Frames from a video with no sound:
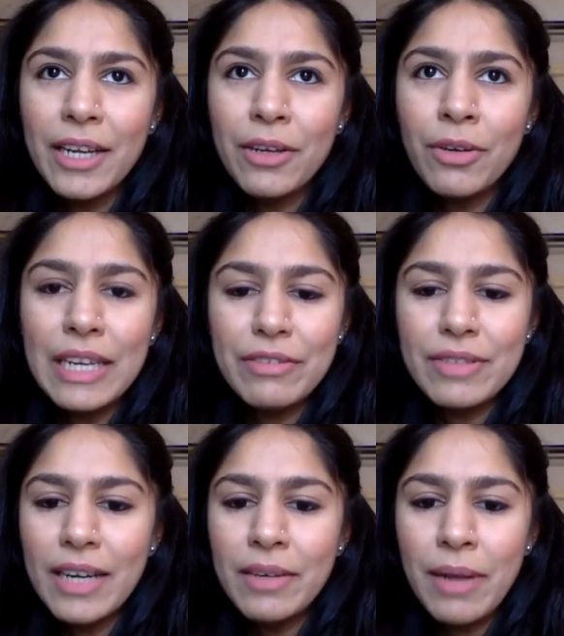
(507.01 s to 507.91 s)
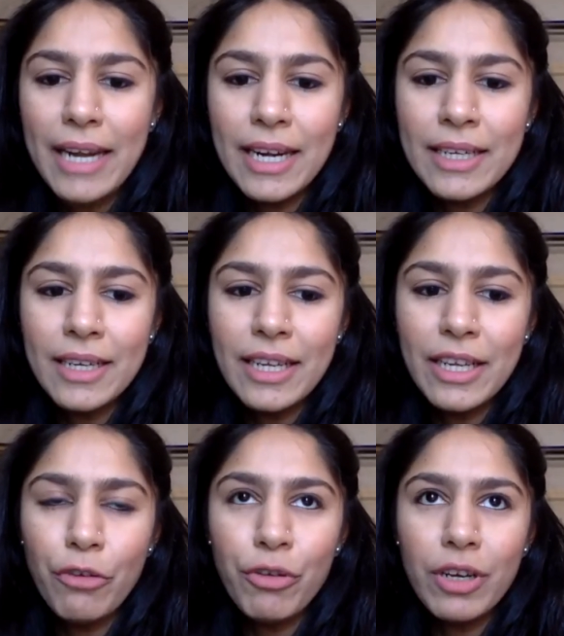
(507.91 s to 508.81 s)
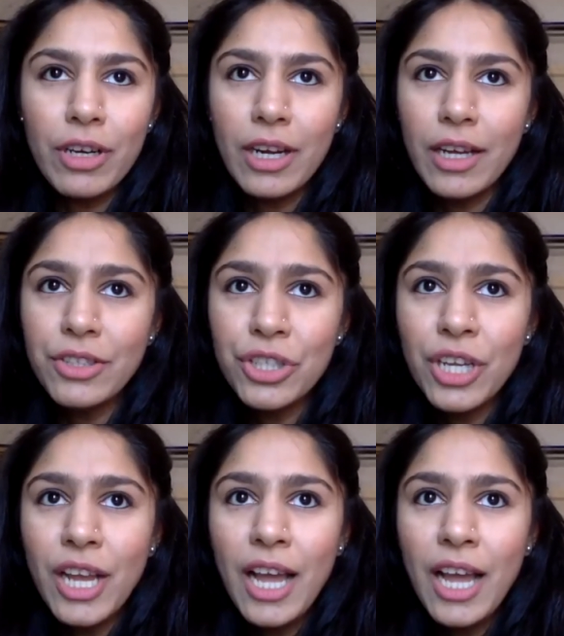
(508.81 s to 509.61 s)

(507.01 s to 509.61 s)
you know, leave that identity of a crutch,